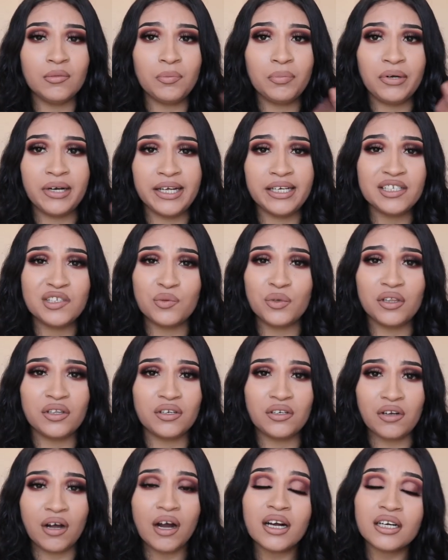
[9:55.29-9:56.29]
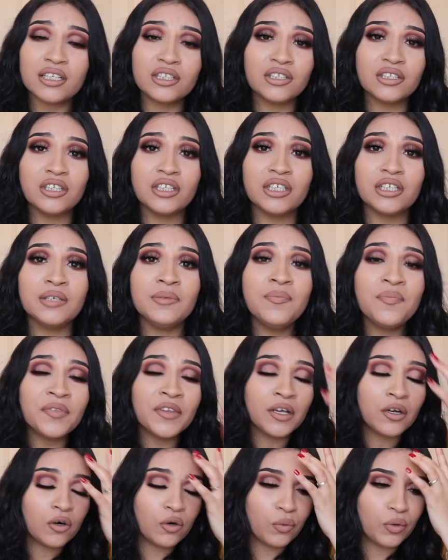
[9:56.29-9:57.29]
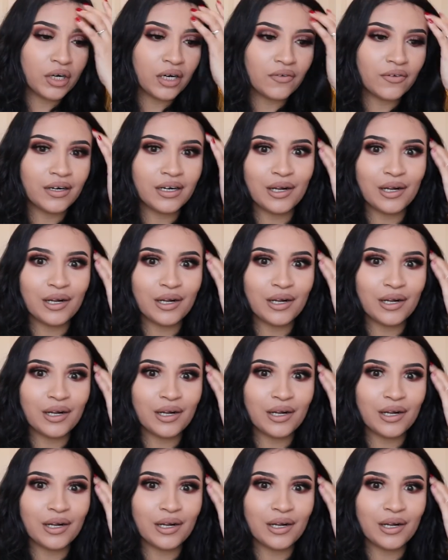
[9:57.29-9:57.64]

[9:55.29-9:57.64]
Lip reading: place with the doctor, or whatever.